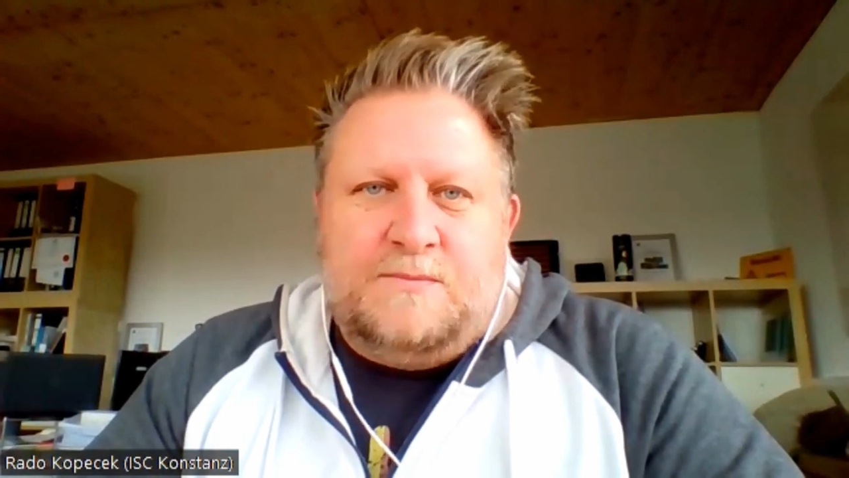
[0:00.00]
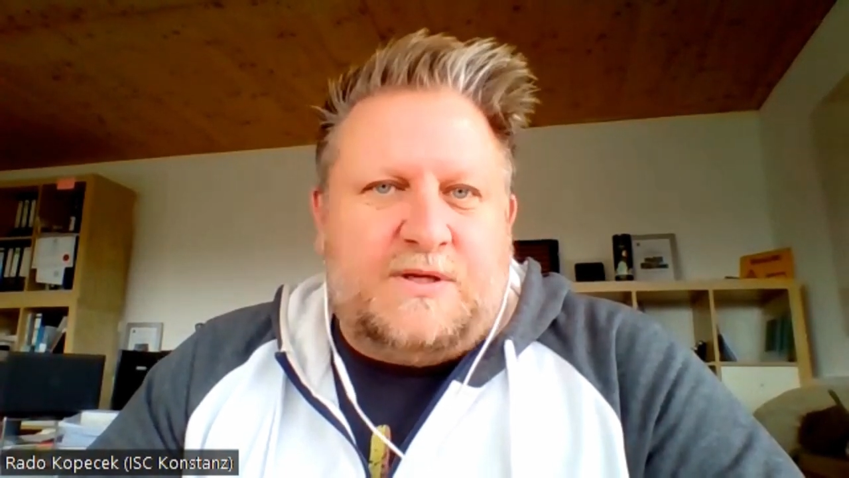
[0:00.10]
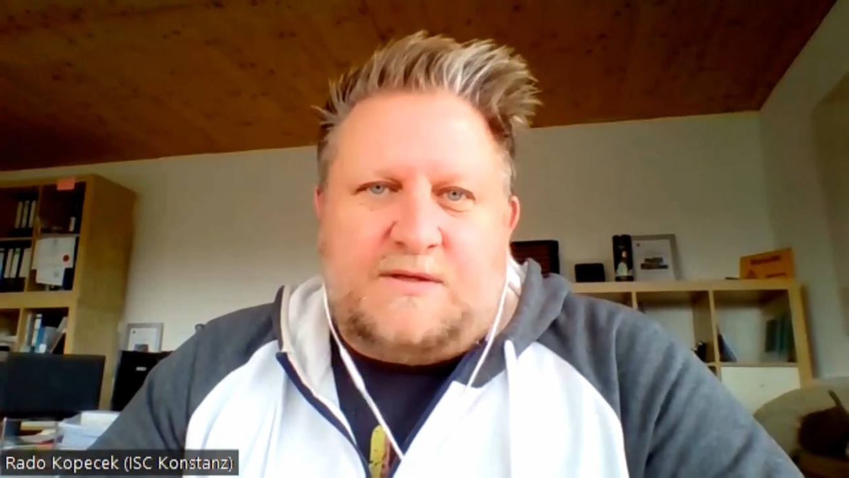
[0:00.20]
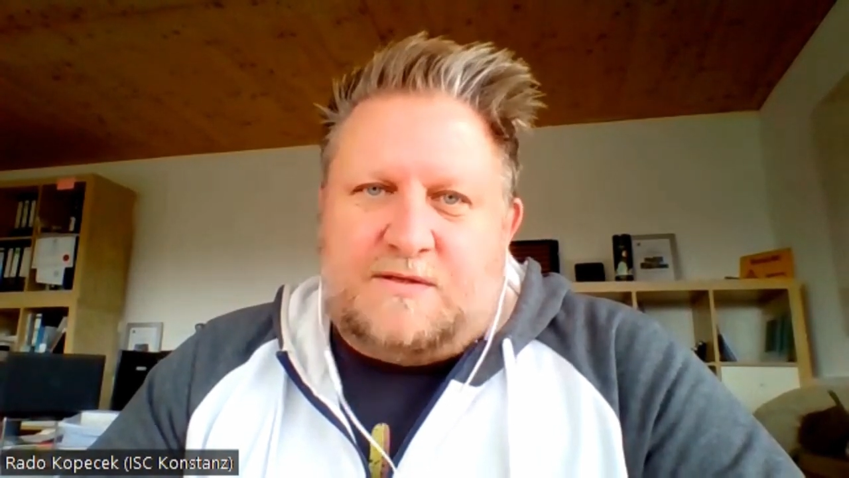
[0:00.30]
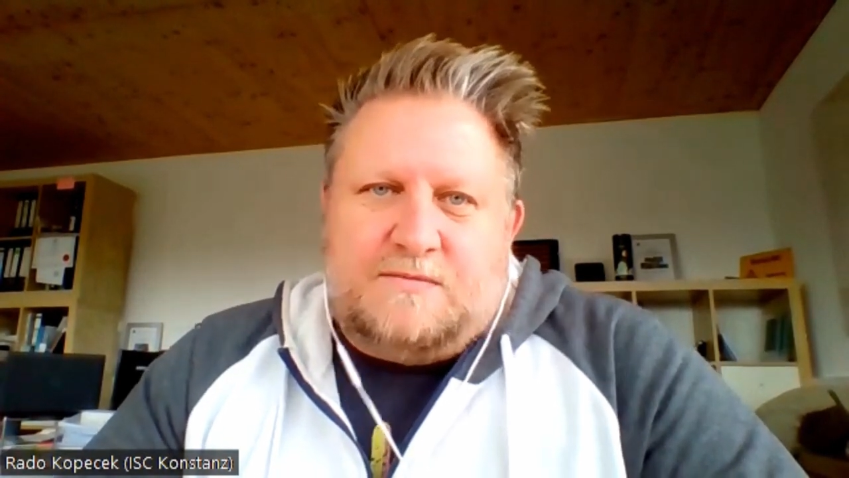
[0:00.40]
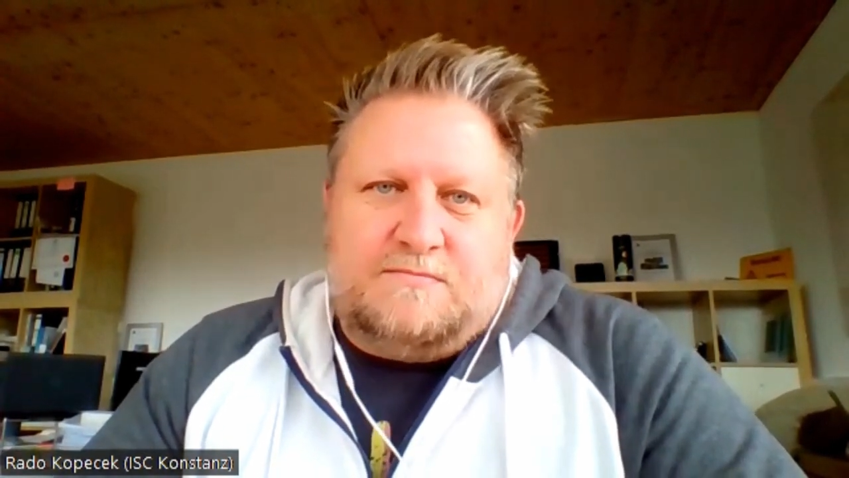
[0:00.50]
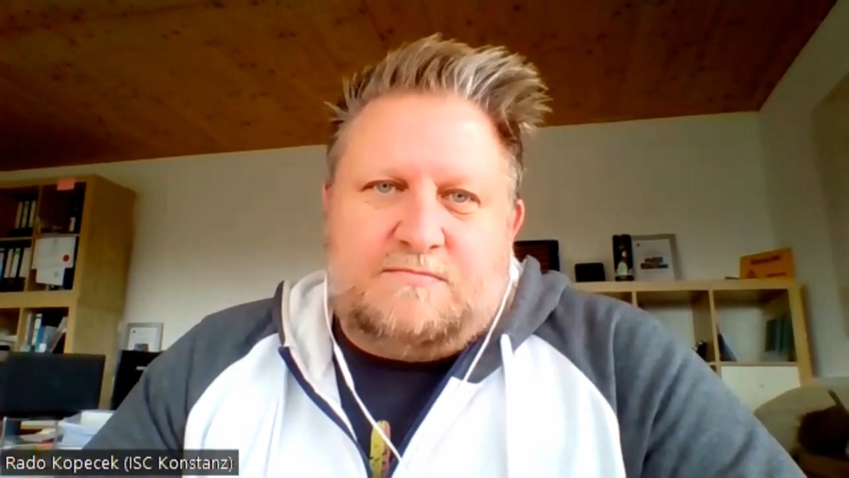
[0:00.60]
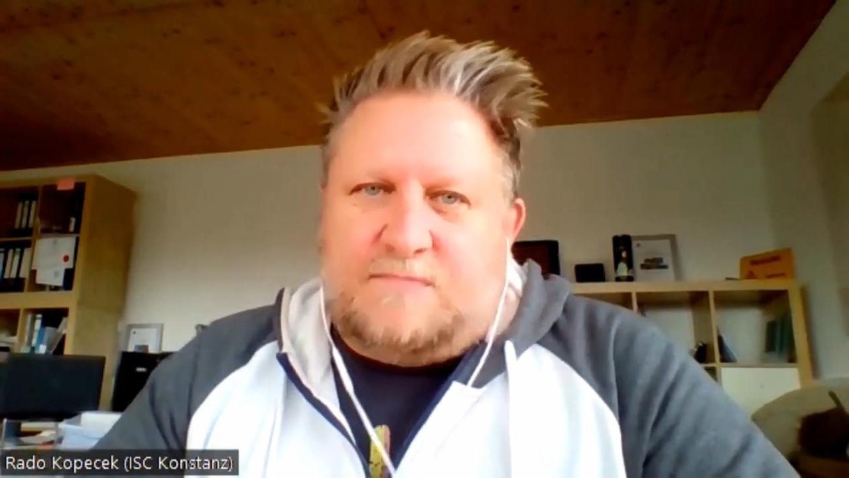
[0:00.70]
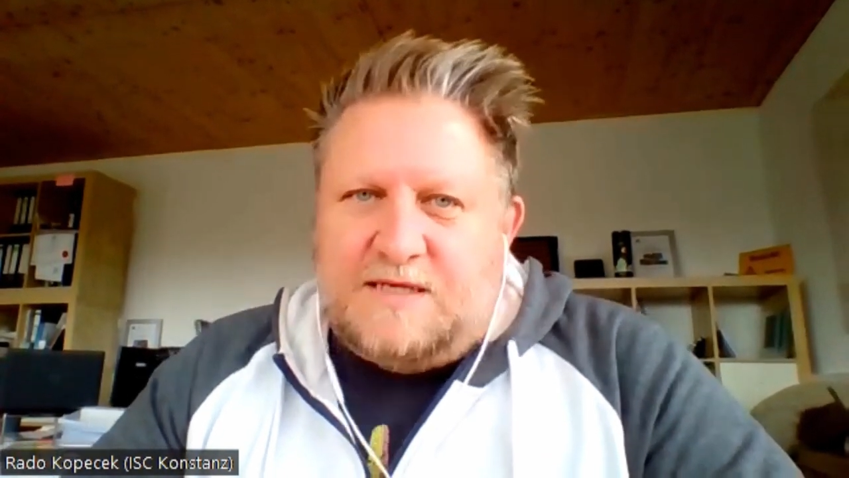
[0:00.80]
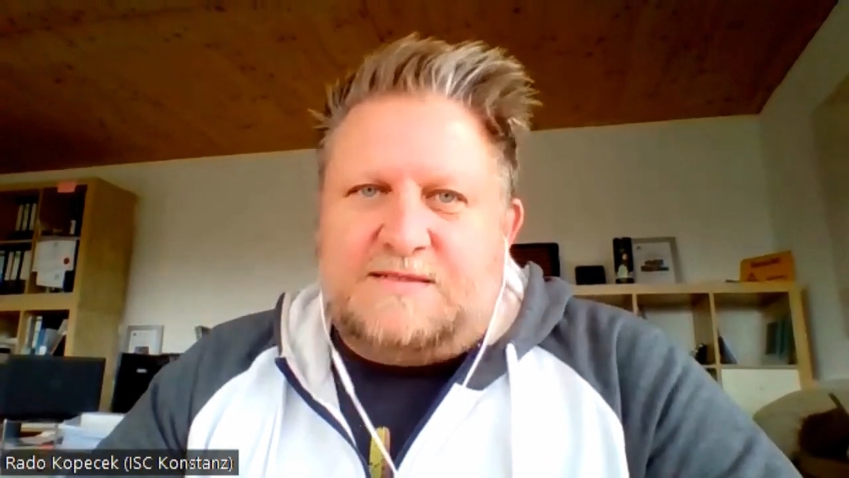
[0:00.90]
But
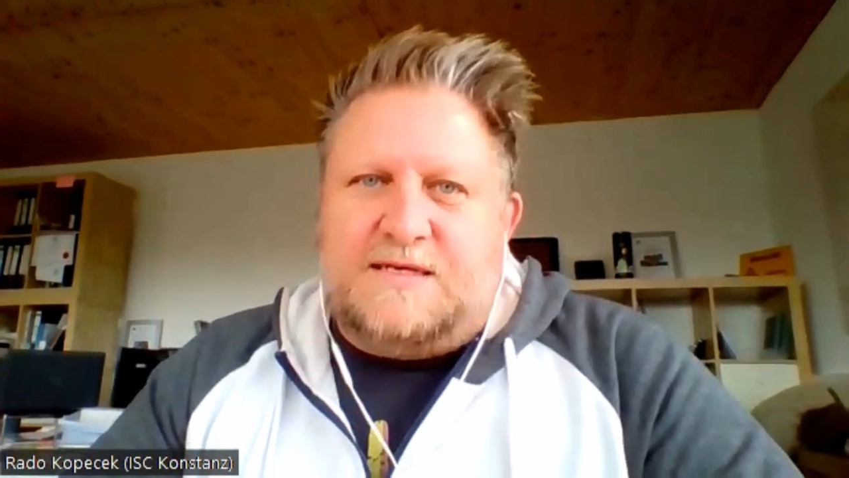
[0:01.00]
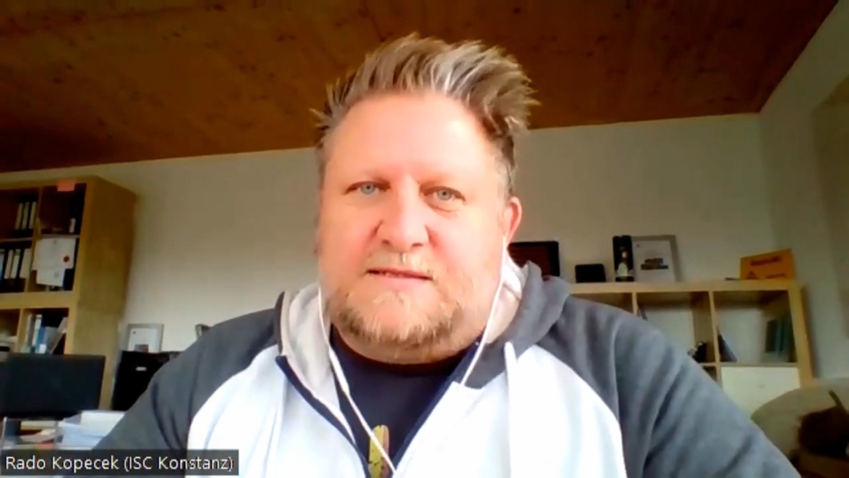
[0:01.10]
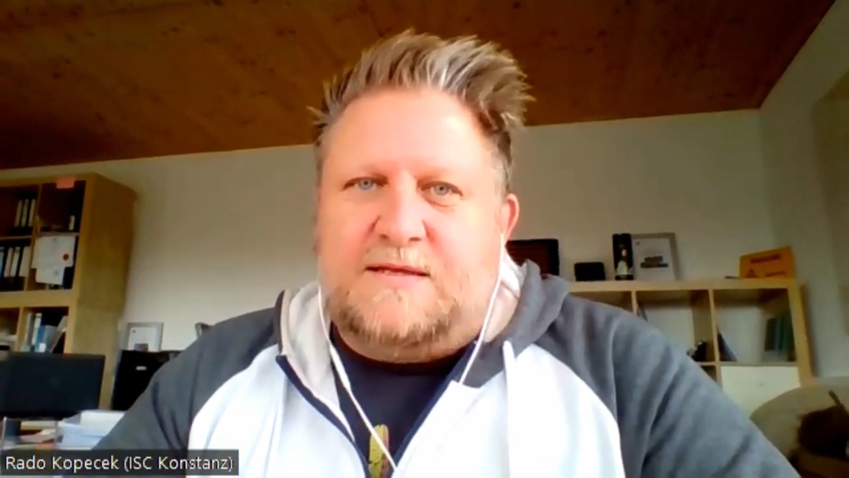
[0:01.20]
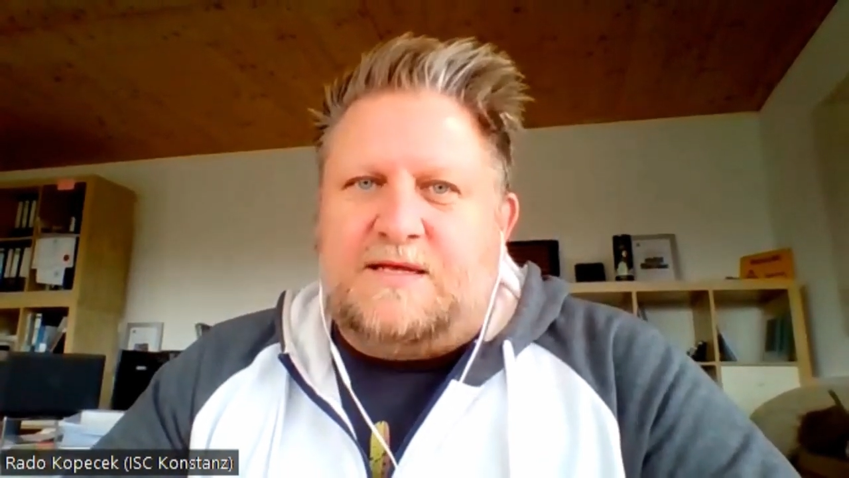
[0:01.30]
as I said,